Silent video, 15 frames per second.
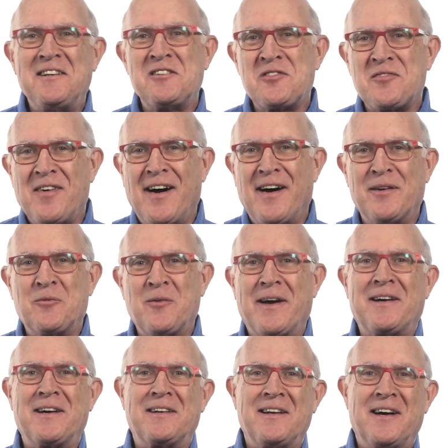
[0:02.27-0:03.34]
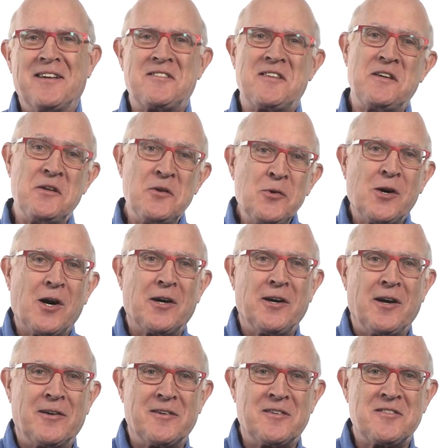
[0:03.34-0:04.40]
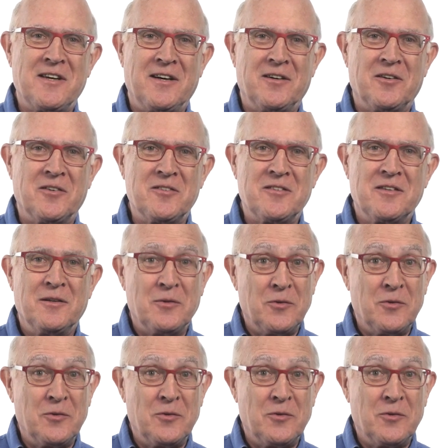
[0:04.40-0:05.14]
and Schwann recognized that eukaryotic cells,